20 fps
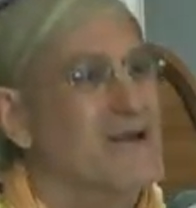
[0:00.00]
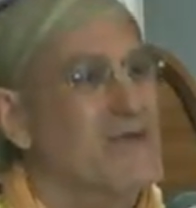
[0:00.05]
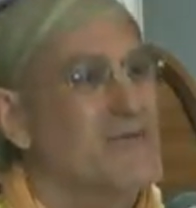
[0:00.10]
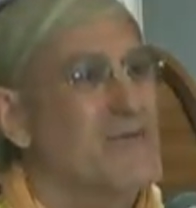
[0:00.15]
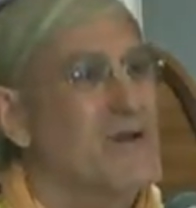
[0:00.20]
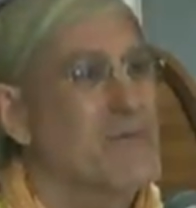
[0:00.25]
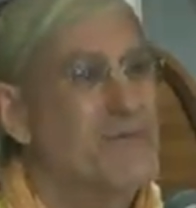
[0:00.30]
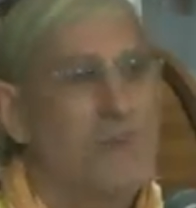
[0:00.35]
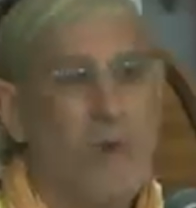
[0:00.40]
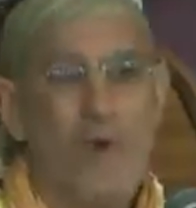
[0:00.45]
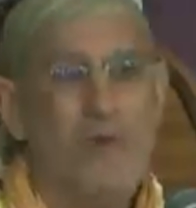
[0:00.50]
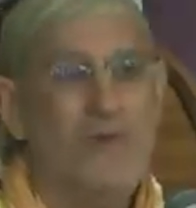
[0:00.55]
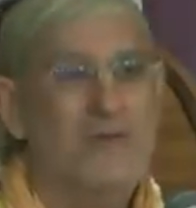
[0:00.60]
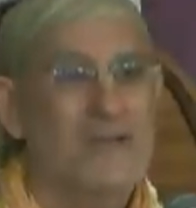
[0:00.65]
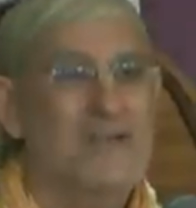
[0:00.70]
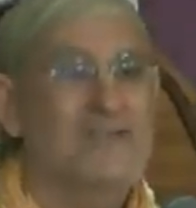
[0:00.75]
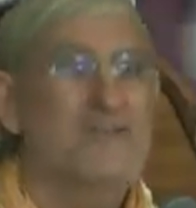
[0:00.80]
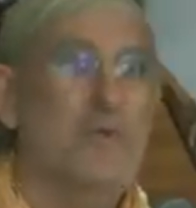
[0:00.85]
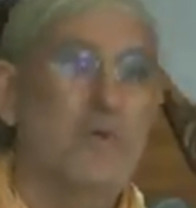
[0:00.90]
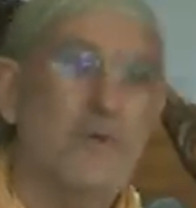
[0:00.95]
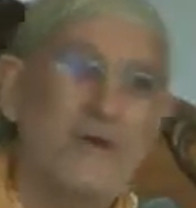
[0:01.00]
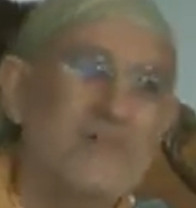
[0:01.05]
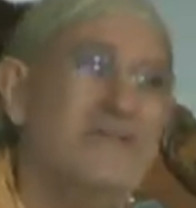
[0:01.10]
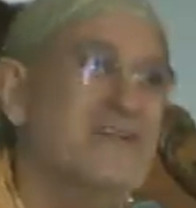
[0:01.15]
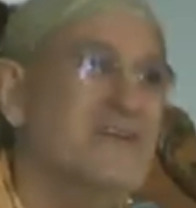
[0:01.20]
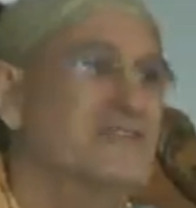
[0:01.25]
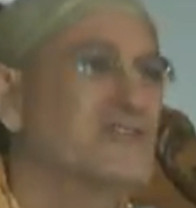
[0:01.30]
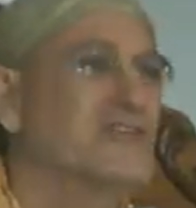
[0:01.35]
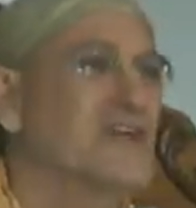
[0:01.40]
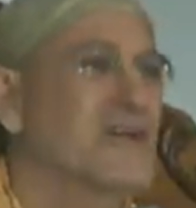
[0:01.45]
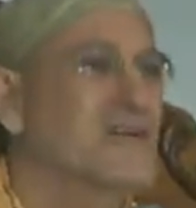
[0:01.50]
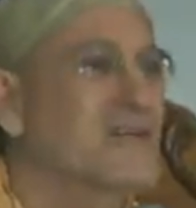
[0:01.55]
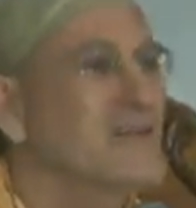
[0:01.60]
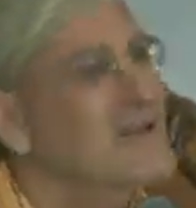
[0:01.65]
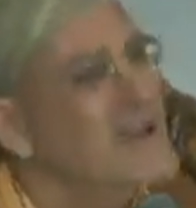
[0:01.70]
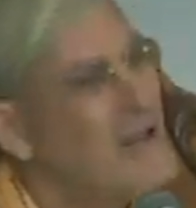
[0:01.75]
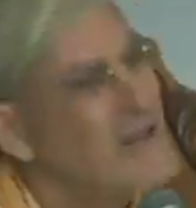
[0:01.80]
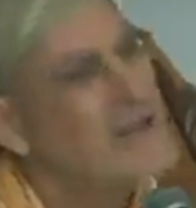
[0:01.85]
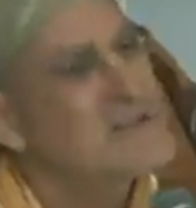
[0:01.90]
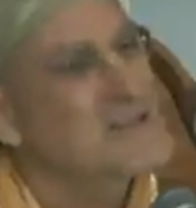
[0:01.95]
But boldness with agenda,
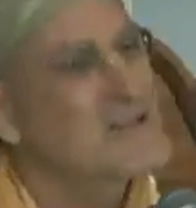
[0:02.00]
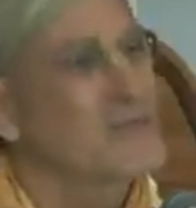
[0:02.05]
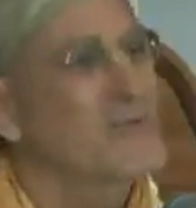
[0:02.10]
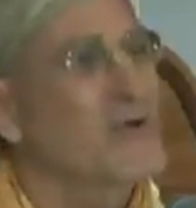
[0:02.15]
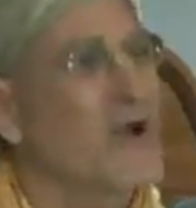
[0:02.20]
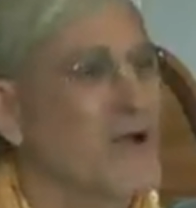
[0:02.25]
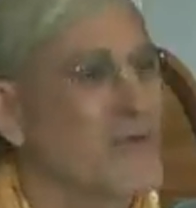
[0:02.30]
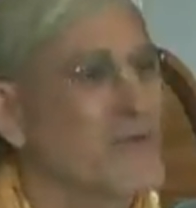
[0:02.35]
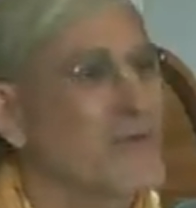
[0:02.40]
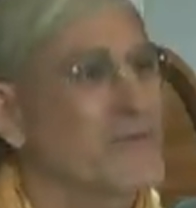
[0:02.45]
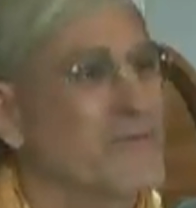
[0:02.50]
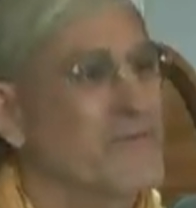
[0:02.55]
now that's the problem.